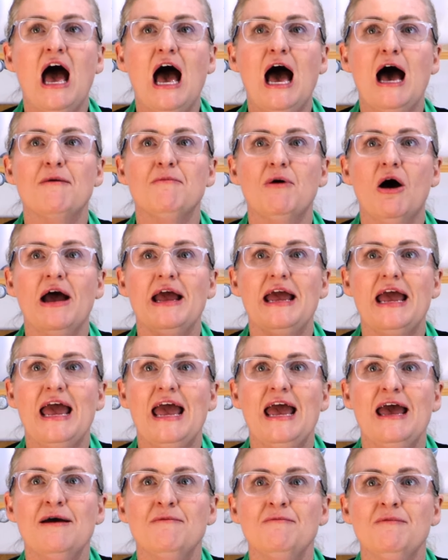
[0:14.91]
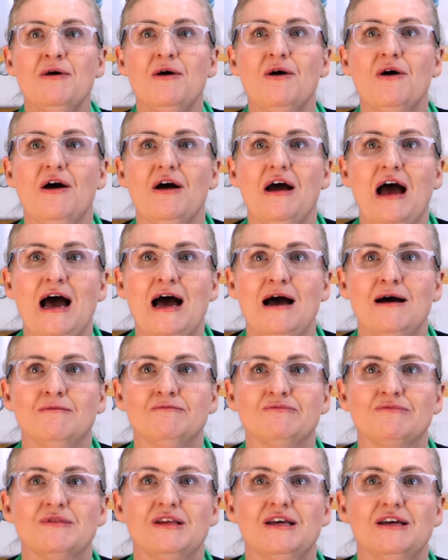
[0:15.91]
I am
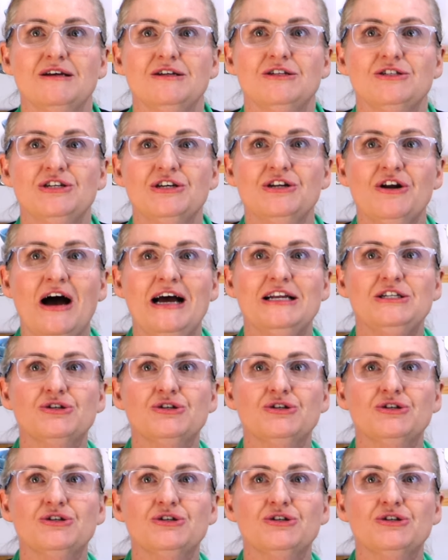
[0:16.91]
tonight